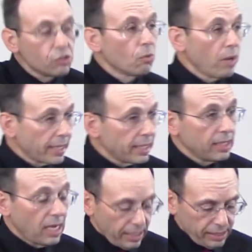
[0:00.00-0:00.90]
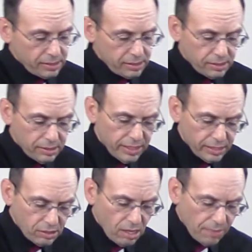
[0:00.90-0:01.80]
to recognize this
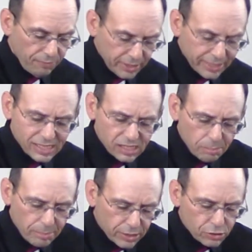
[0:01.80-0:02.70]
conflict and submit